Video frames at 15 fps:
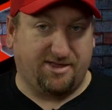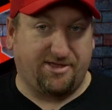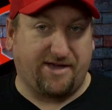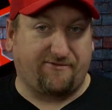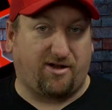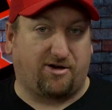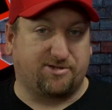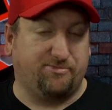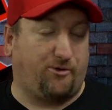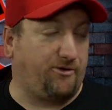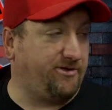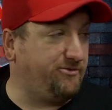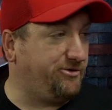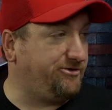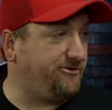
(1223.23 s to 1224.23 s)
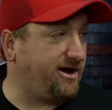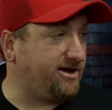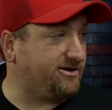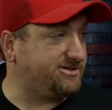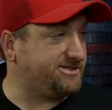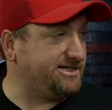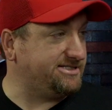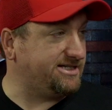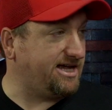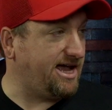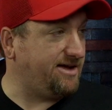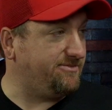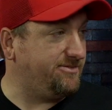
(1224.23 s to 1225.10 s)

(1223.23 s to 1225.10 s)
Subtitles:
They've lost more than one regular season game.